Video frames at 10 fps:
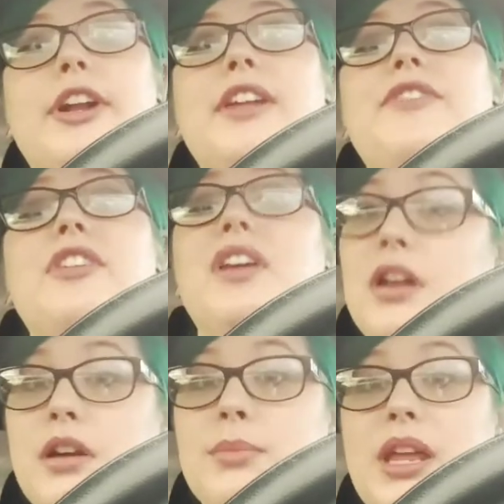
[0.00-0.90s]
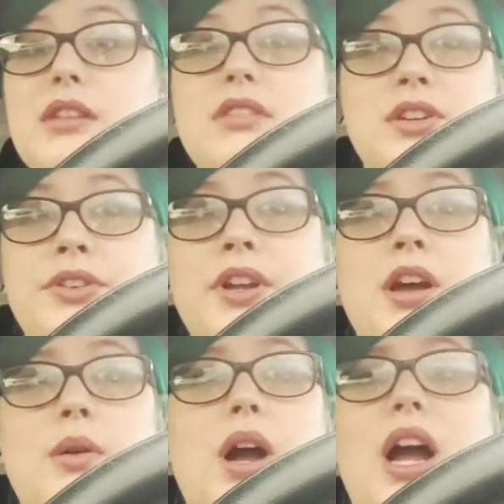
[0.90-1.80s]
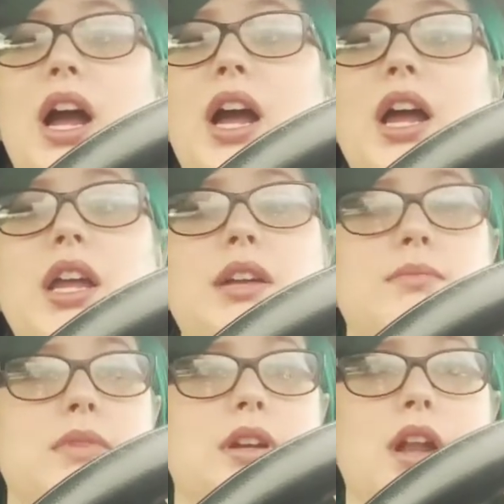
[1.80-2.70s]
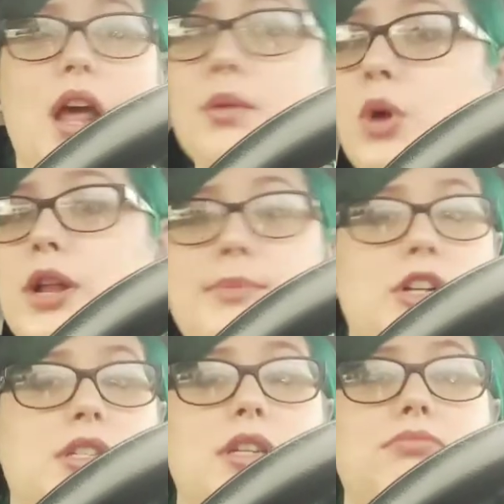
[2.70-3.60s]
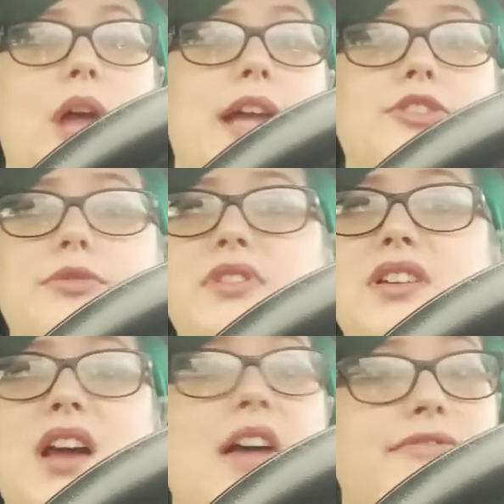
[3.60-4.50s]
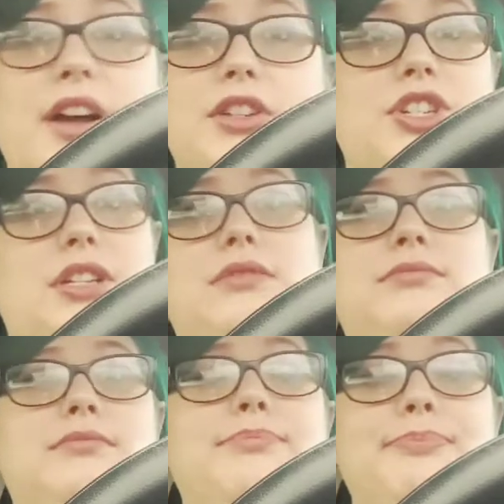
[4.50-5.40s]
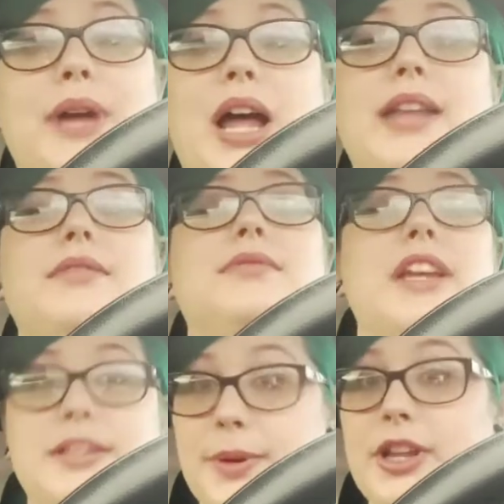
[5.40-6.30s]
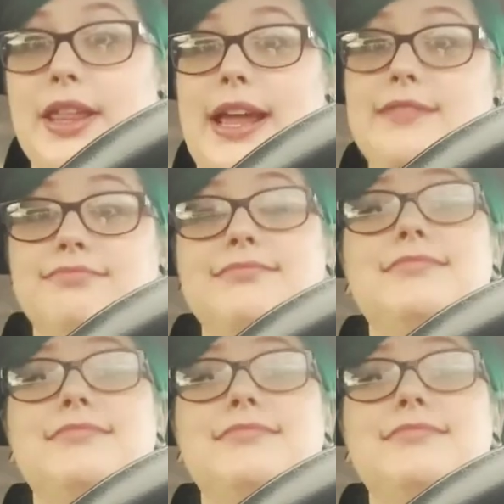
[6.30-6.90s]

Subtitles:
For any of you that know me, I am not a morning person. I do not function, but it's worth it.